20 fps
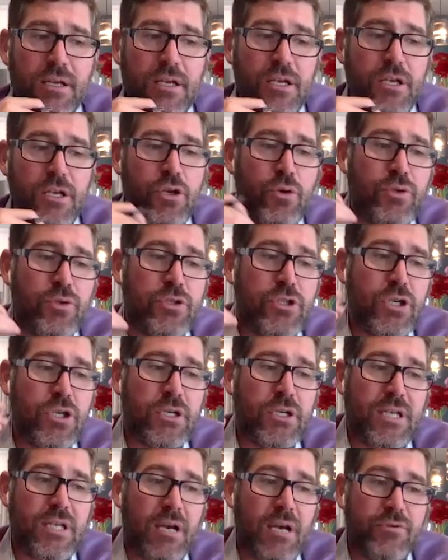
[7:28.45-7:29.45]
you
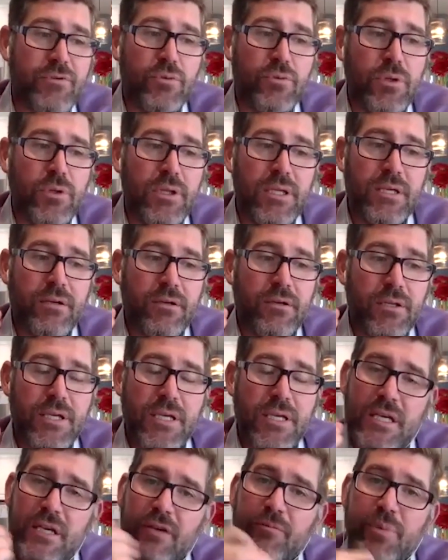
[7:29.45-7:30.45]
just have to literally
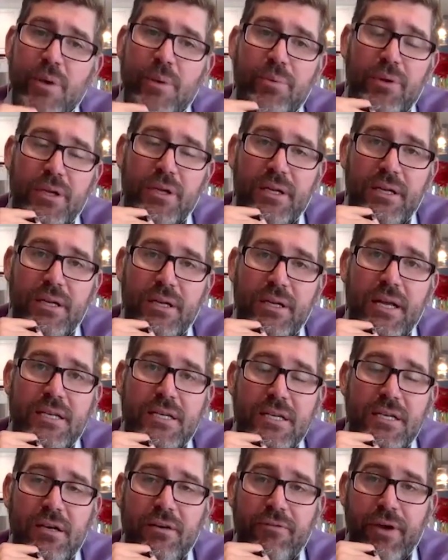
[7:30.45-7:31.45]
give people an
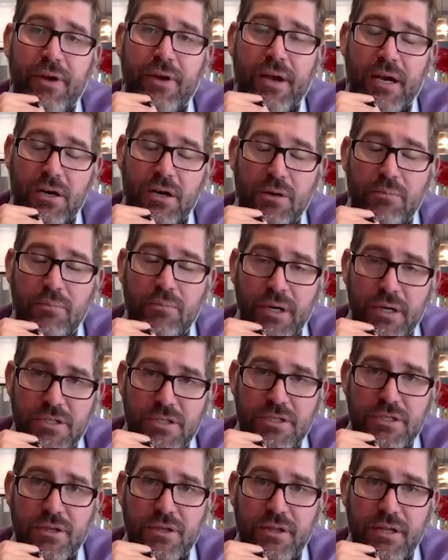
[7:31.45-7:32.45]
idea of how
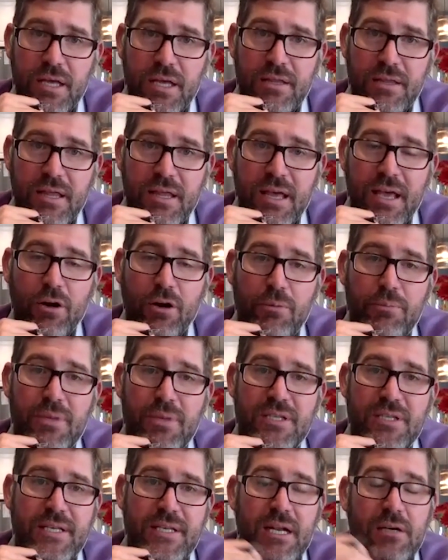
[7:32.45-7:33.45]
much that they are
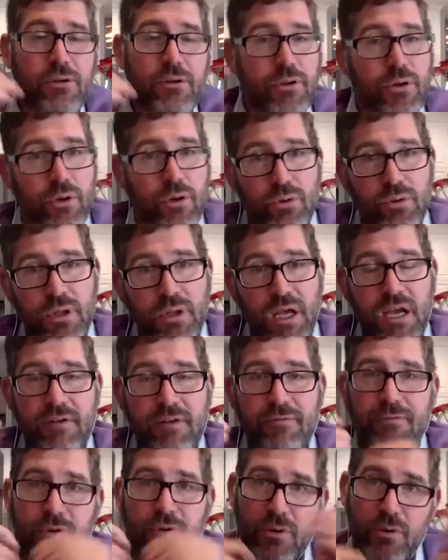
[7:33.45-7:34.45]
missing out on their own
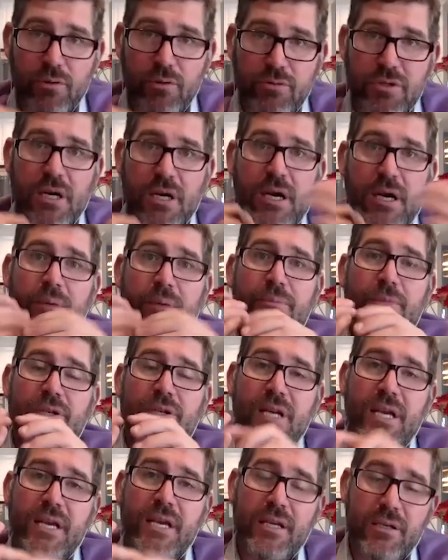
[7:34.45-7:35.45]
life, their own time. They're
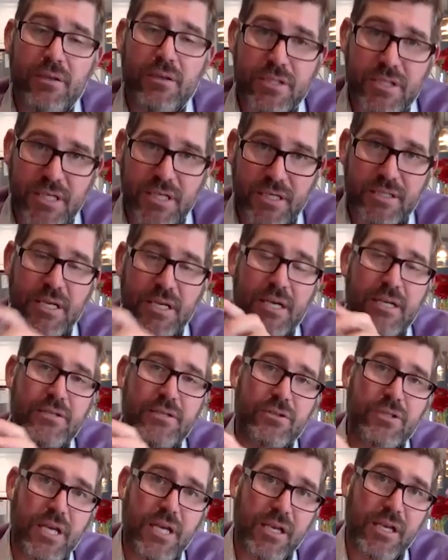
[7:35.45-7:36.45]
taking sick days,
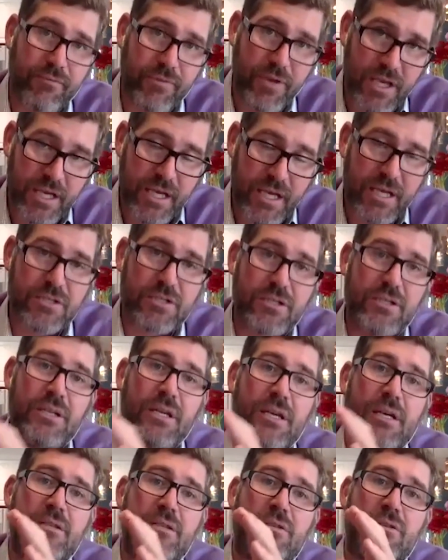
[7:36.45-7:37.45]
they're taking vacation
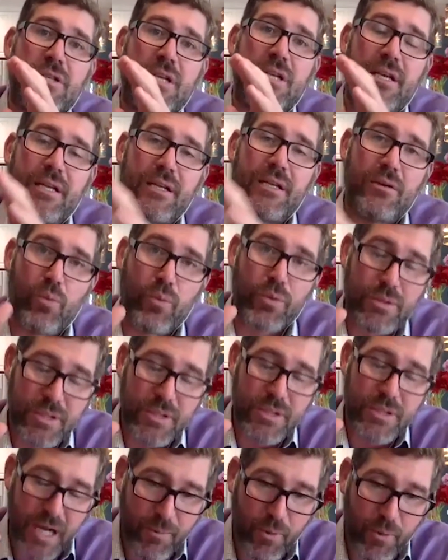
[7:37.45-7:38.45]
days, they're taking the
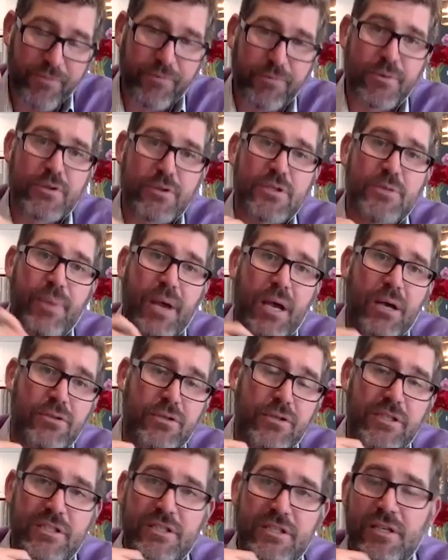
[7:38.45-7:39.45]
time away from their
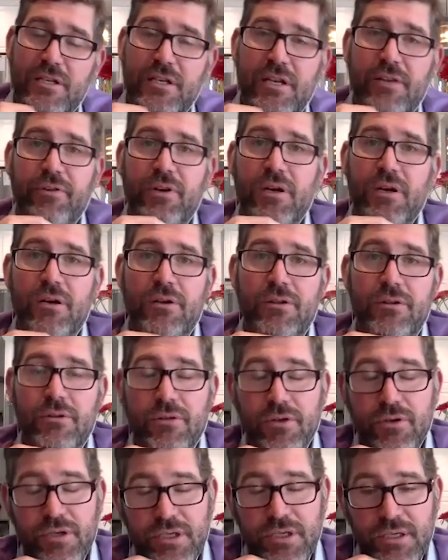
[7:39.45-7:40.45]
spouse or significant other,
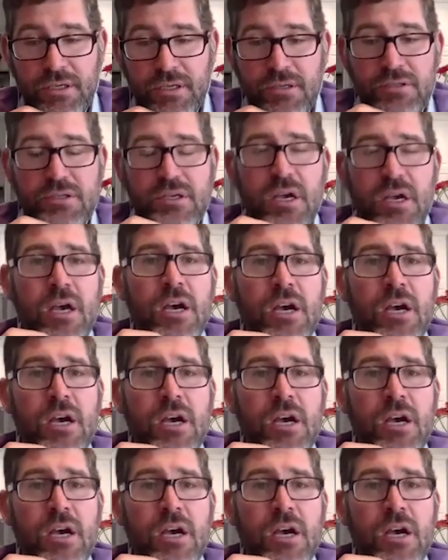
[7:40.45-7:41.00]
their kids,